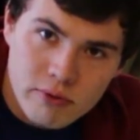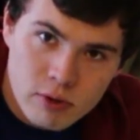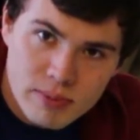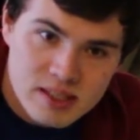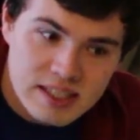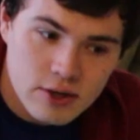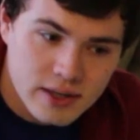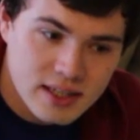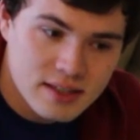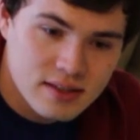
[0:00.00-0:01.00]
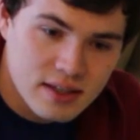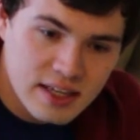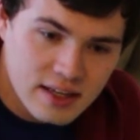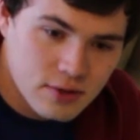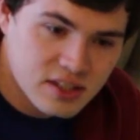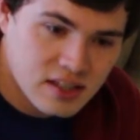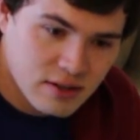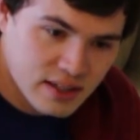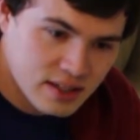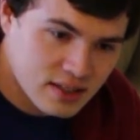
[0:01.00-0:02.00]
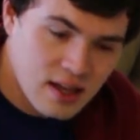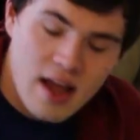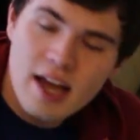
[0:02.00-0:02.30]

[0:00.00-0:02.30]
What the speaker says: Roomba series, the Neato series.